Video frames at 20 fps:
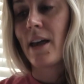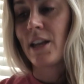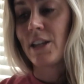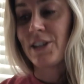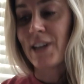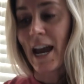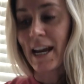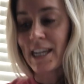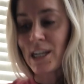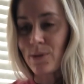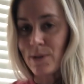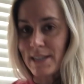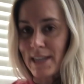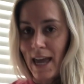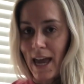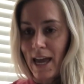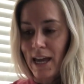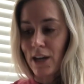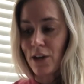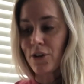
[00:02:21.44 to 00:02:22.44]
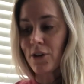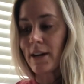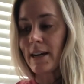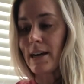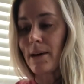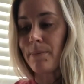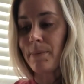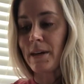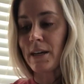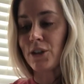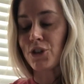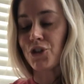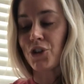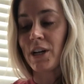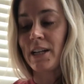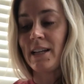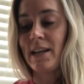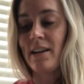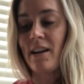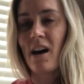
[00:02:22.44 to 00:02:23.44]
Jackie was angry at being
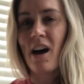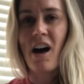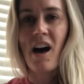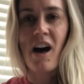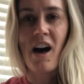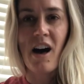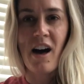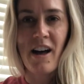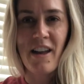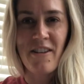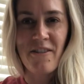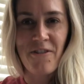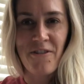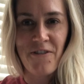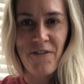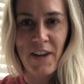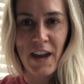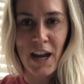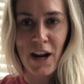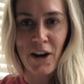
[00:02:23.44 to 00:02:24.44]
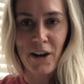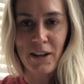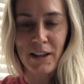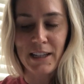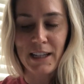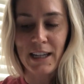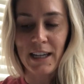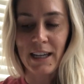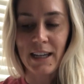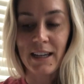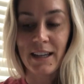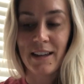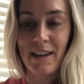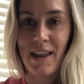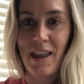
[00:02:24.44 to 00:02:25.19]
treated unfairly.